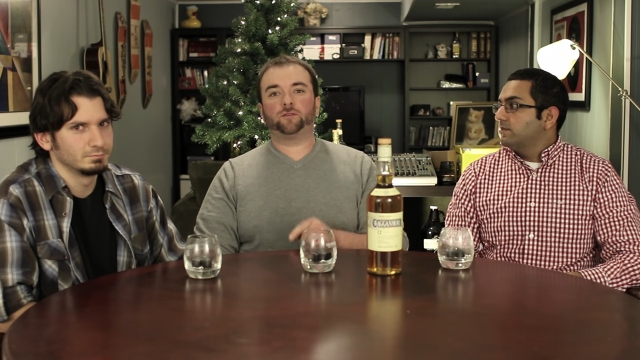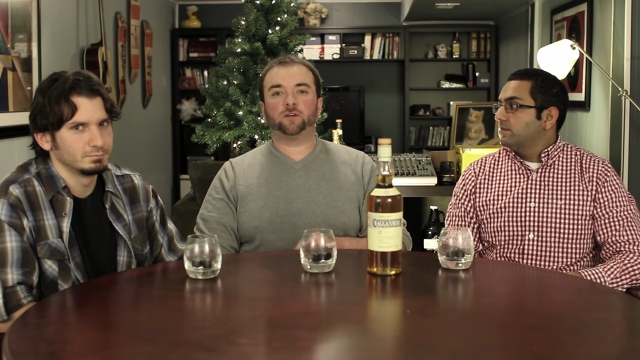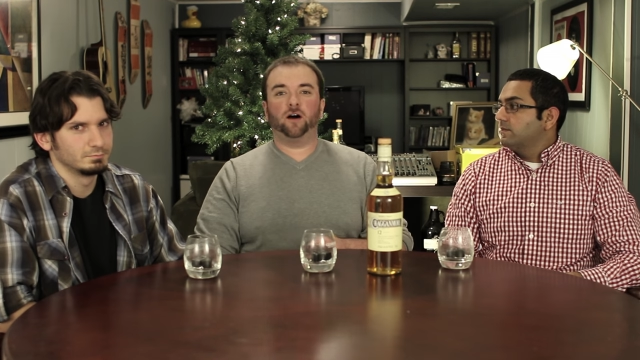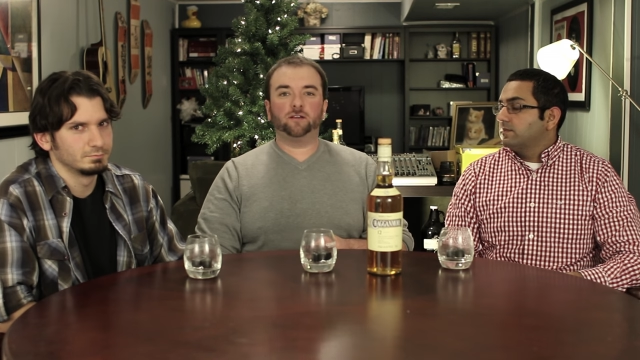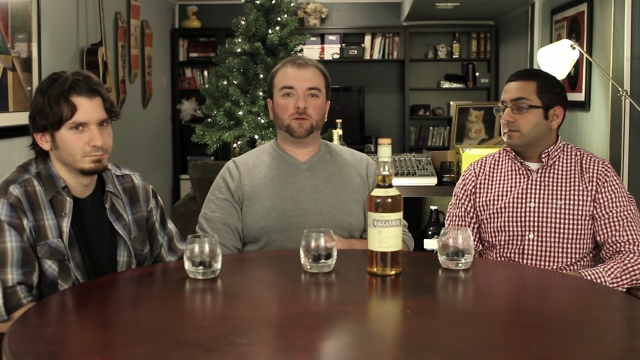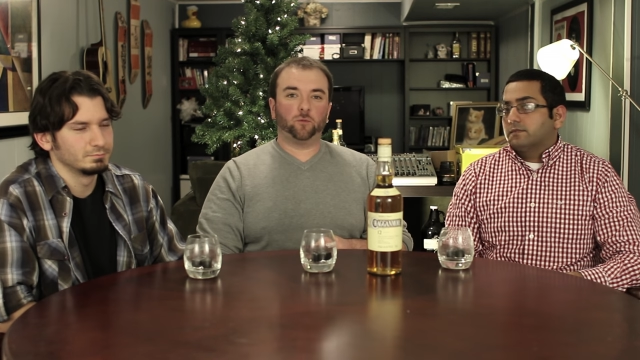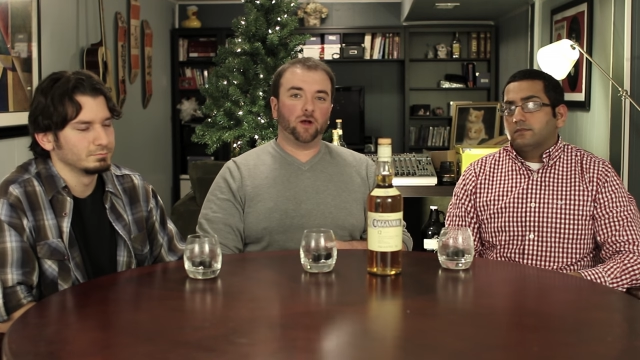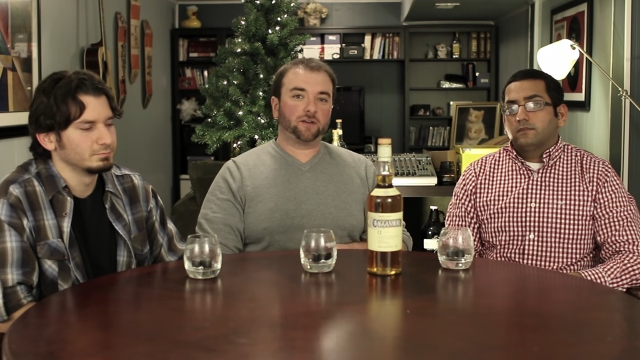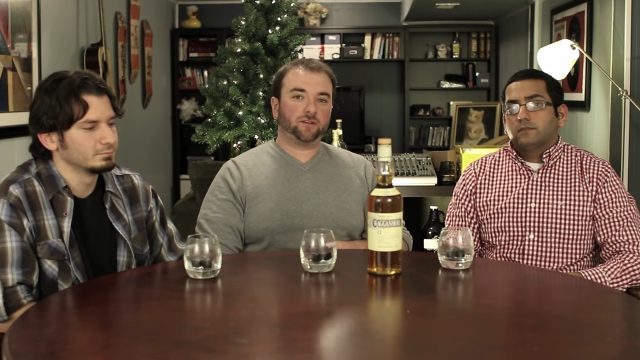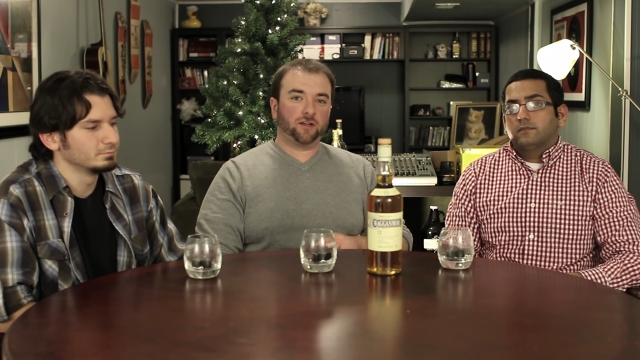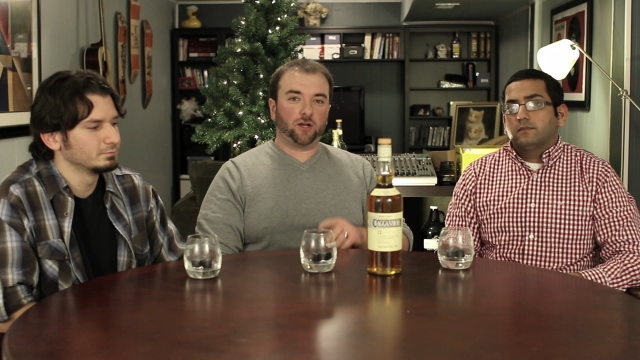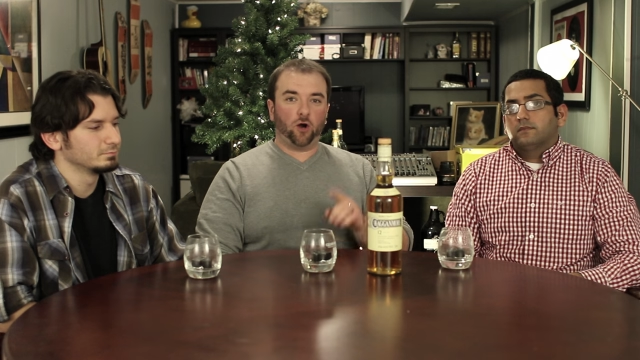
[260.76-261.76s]
Speaker 1: Scotland, we're
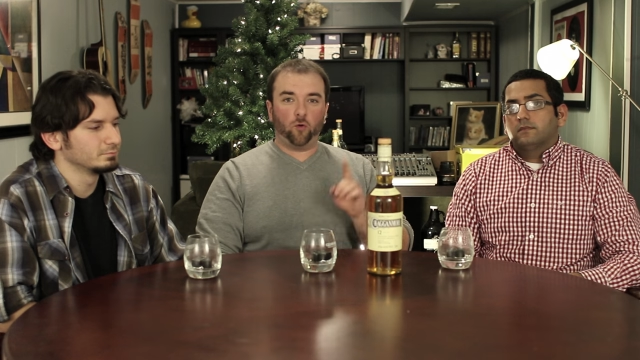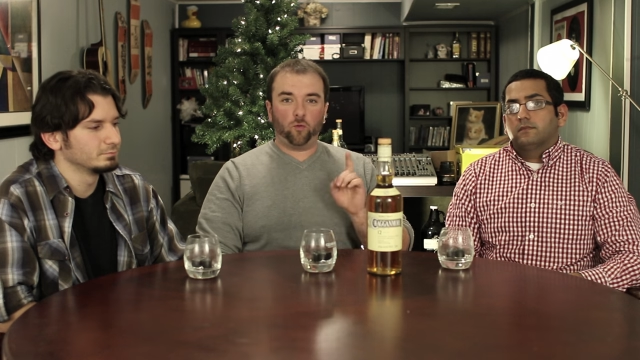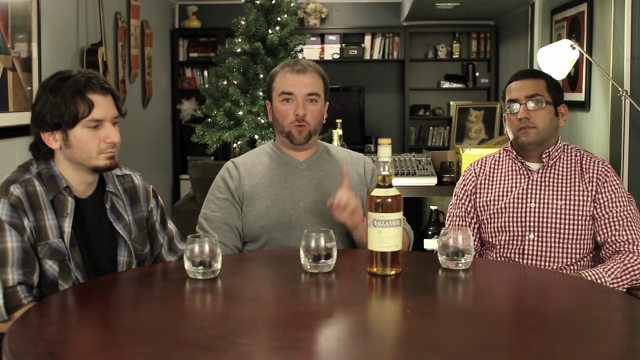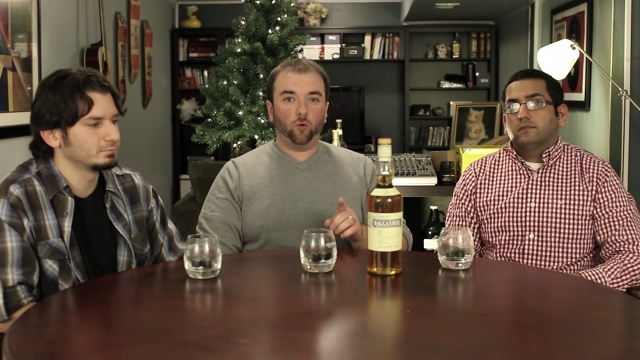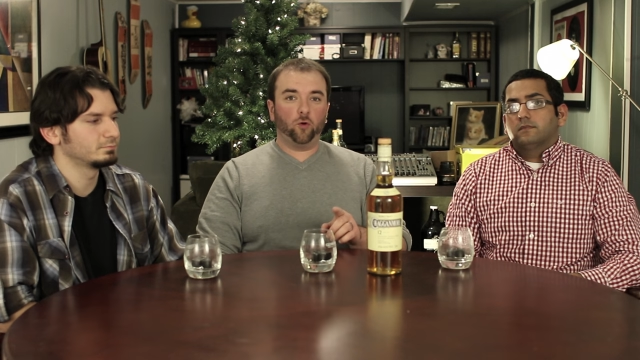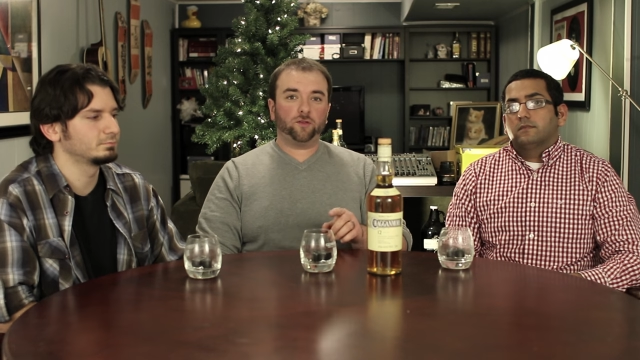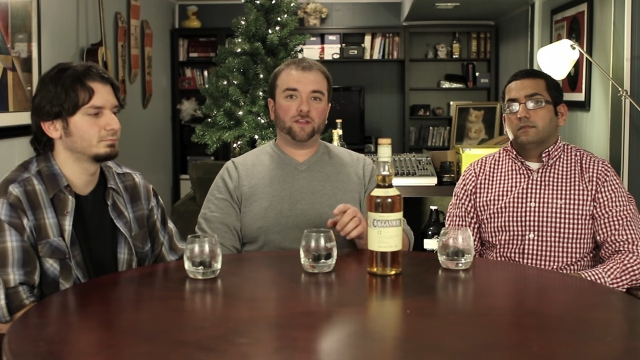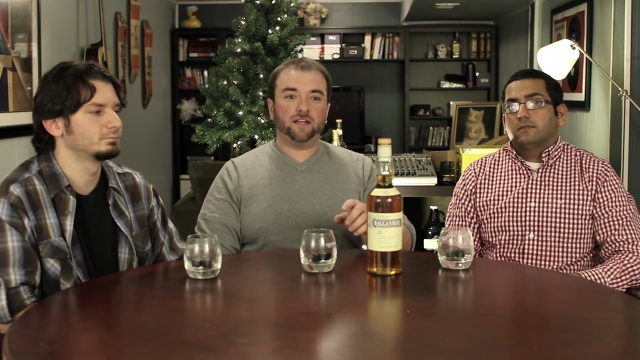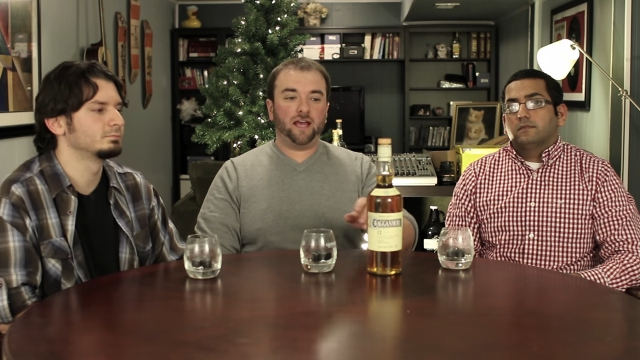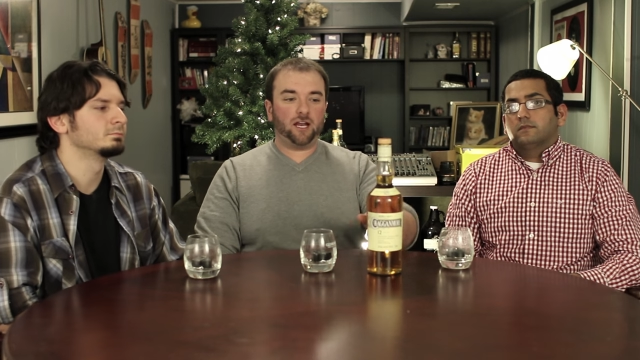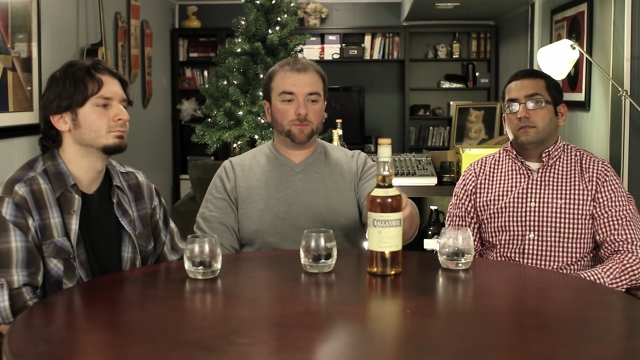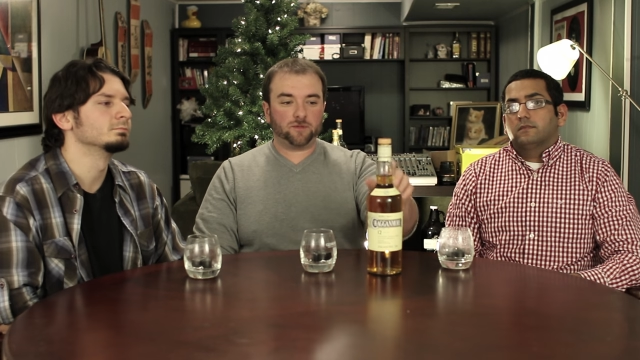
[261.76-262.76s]
actually going to go north and
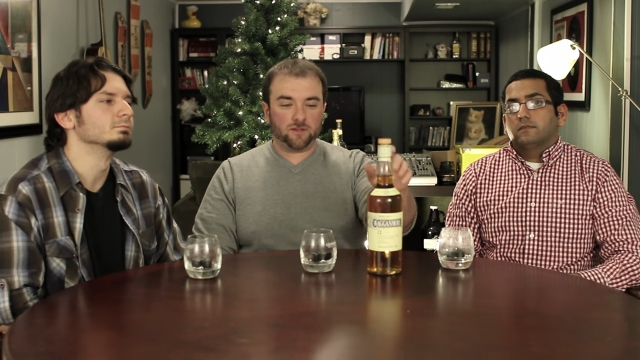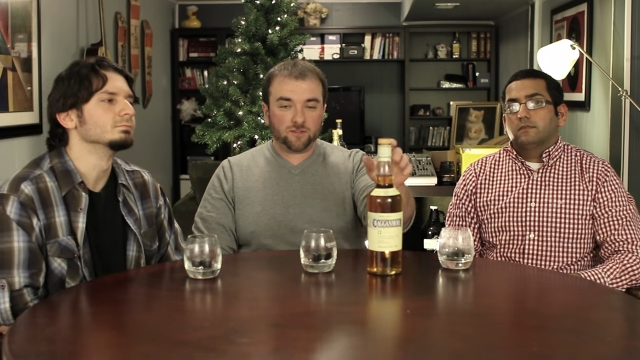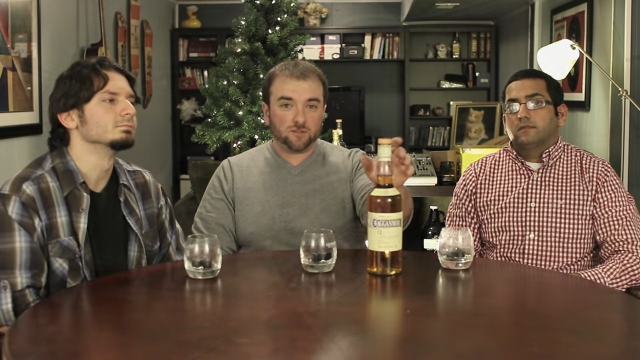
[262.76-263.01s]
head up to the